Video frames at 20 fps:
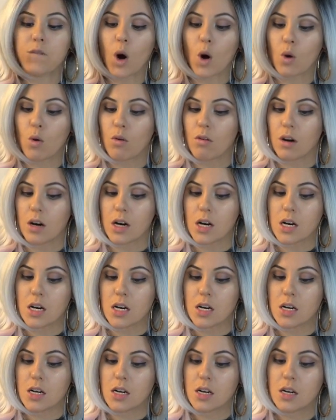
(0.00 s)

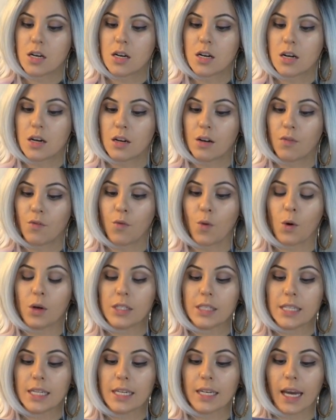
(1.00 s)
for
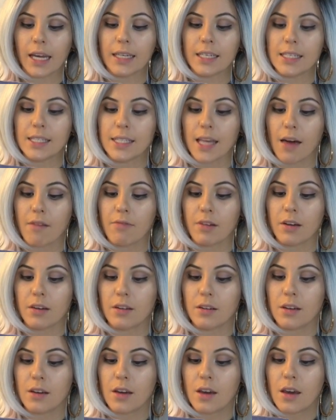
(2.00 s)

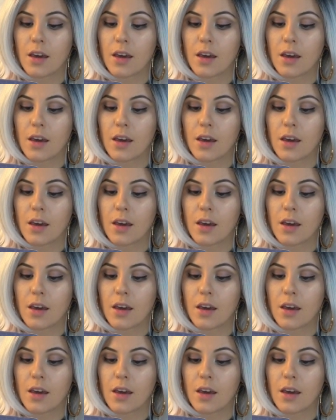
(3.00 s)
$14.97.